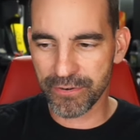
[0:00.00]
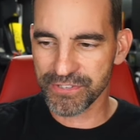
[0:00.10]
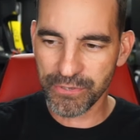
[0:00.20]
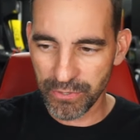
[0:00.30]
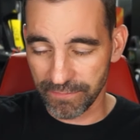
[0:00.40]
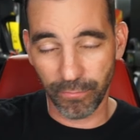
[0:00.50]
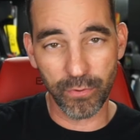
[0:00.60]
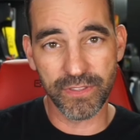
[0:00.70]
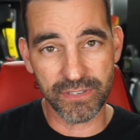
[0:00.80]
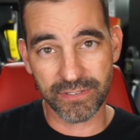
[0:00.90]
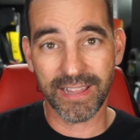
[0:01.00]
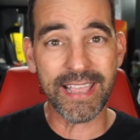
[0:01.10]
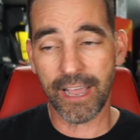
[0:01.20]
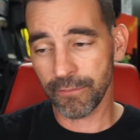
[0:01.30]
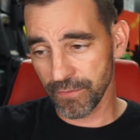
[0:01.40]
suited for this
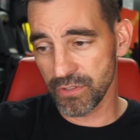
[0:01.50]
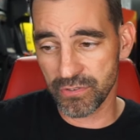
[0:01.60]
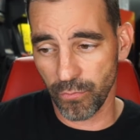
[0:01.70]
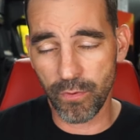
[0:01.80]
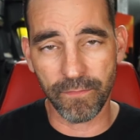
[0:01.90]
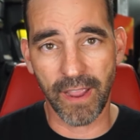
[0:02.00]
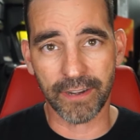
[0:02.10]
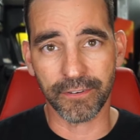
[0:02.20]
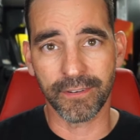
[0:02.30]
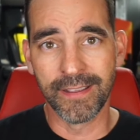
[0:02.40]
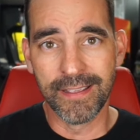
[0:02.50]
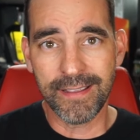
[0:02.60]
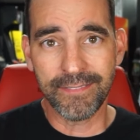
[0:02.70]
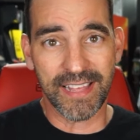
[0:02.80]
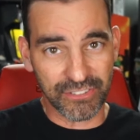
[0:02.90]
layout, for this form factor. That